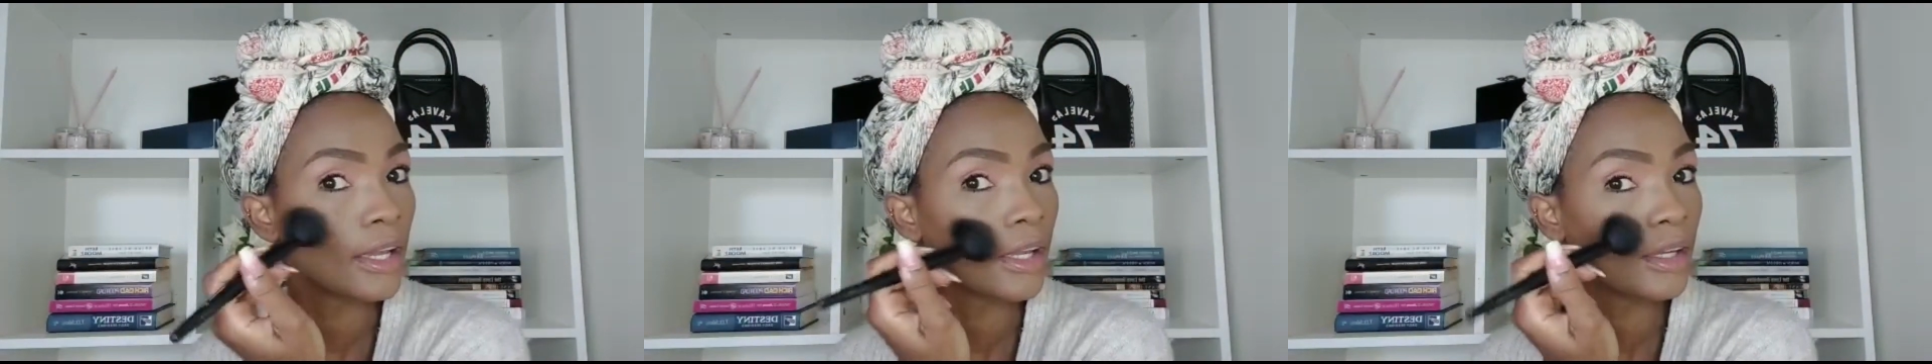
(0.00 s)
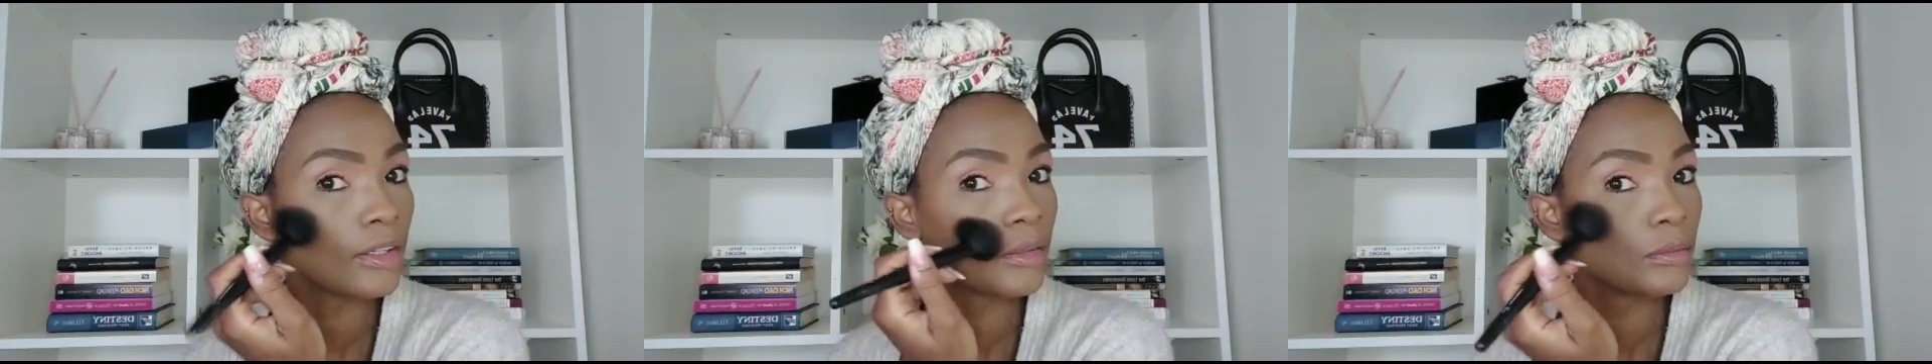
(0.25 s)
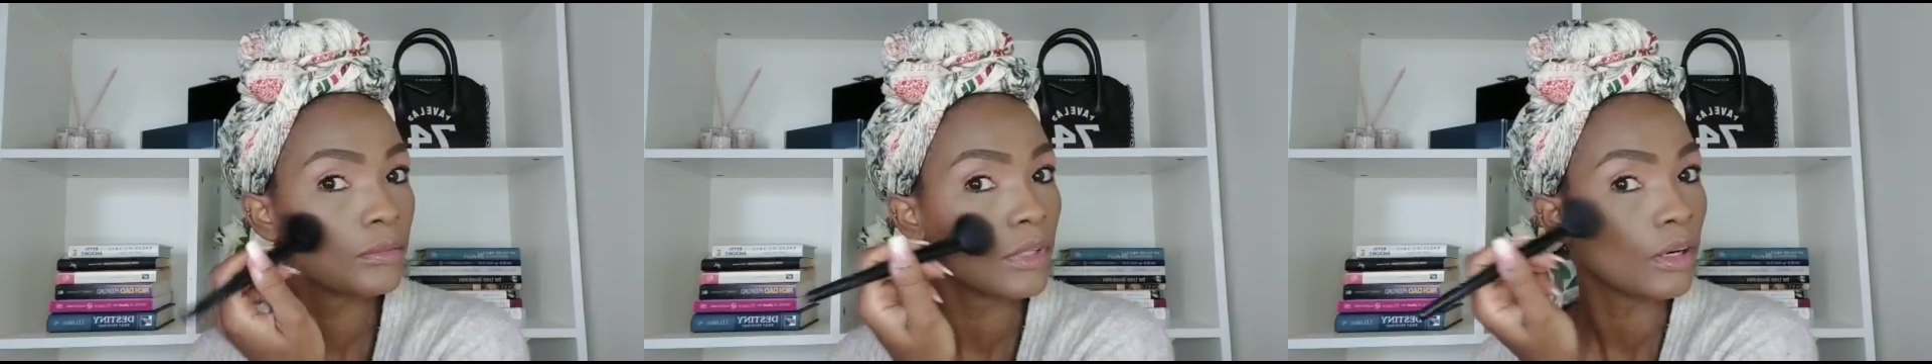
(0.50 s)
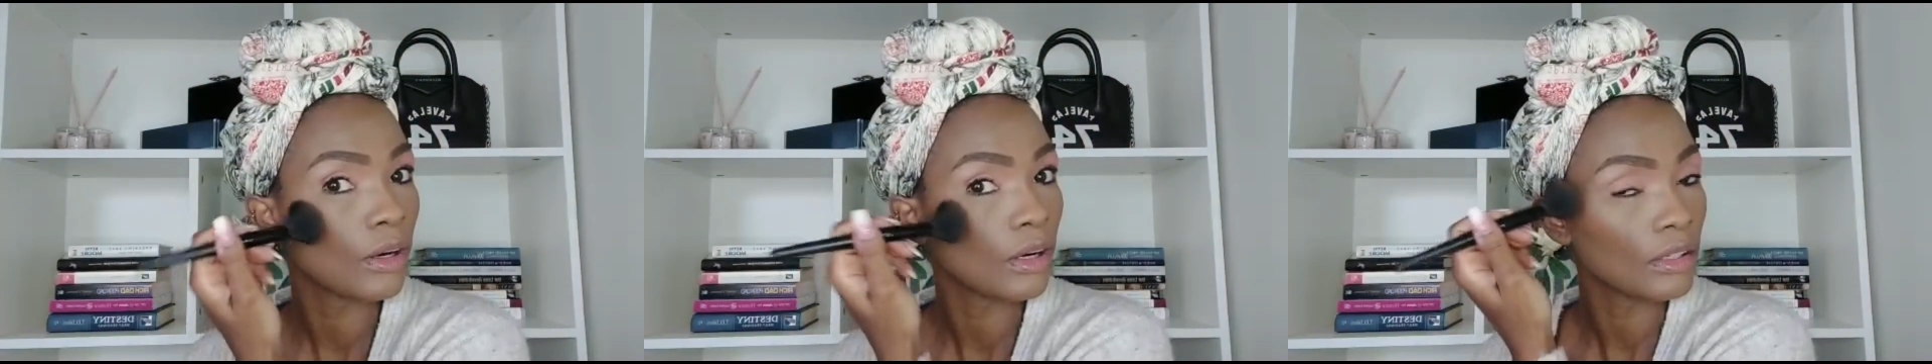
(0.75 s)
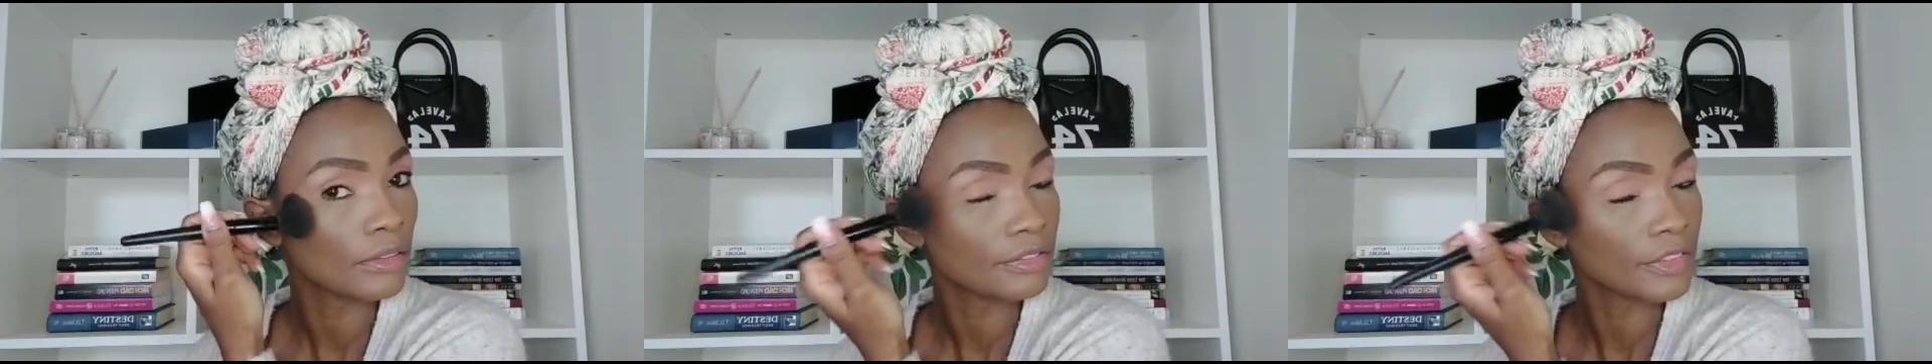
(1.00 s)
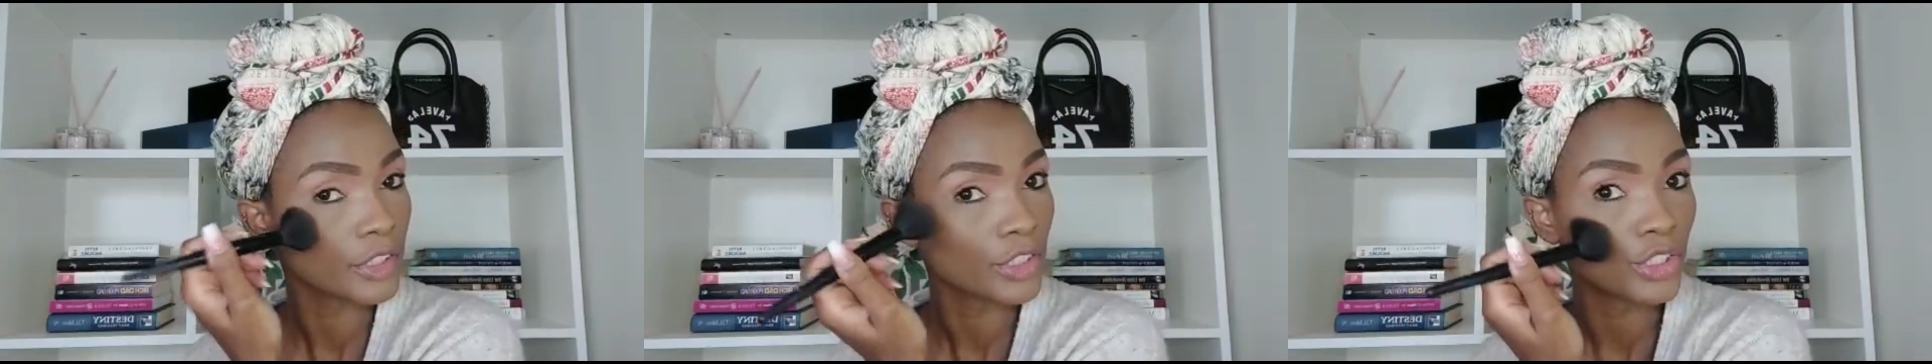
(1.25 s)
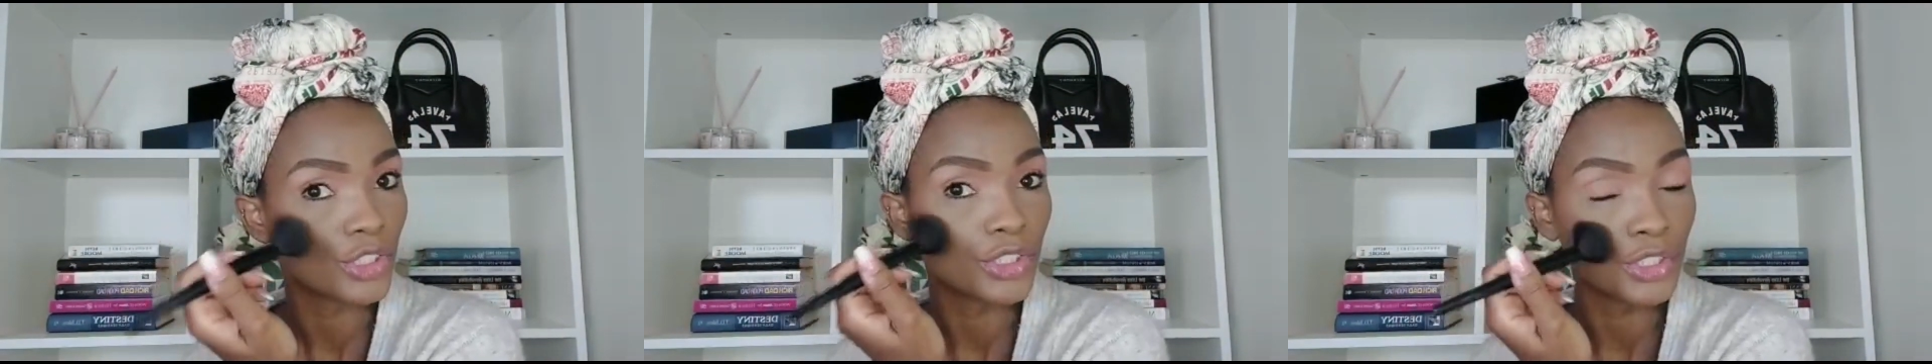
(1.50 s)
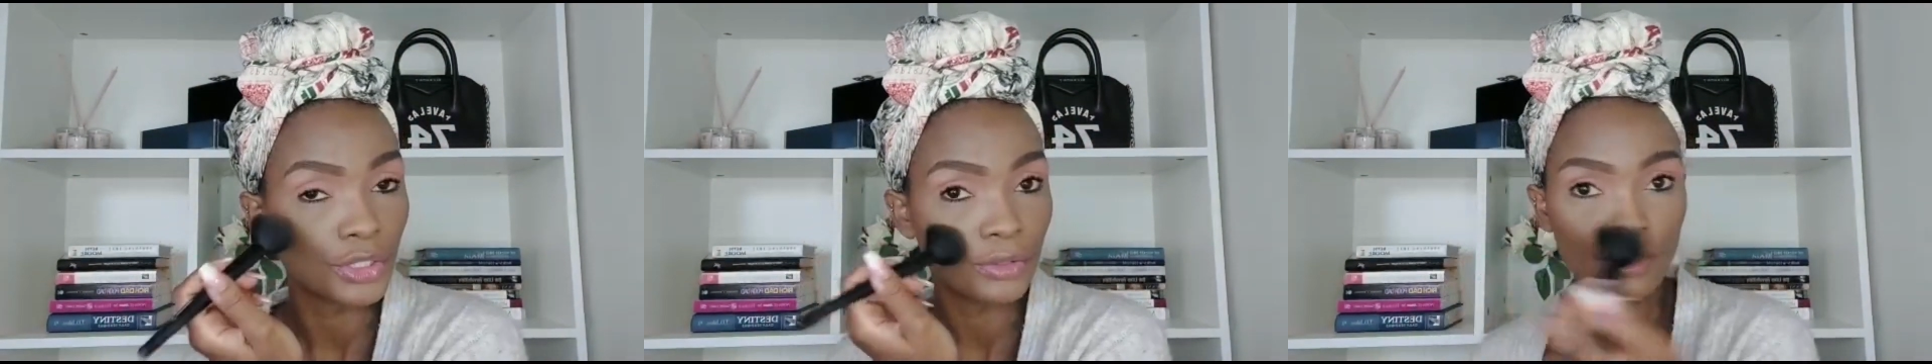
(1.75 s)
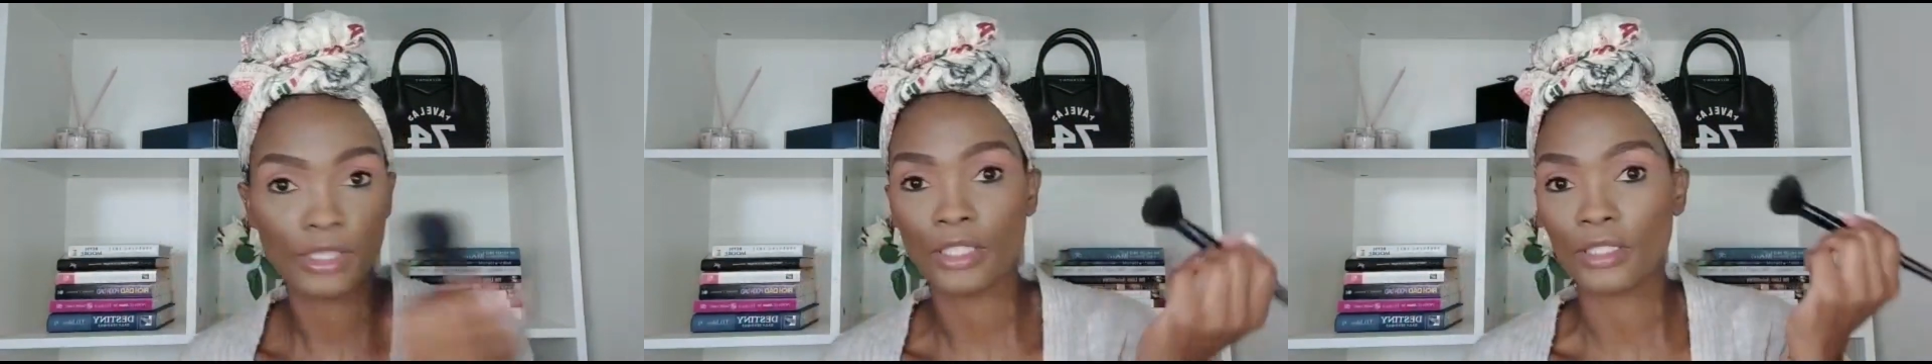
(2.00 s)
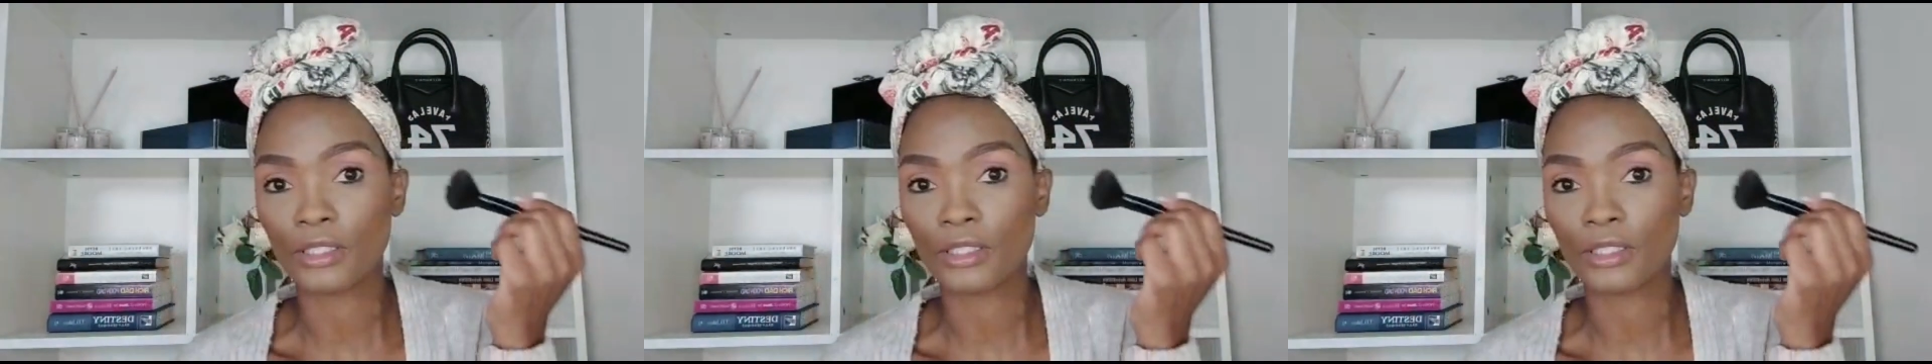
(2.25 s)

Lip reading: am off duty,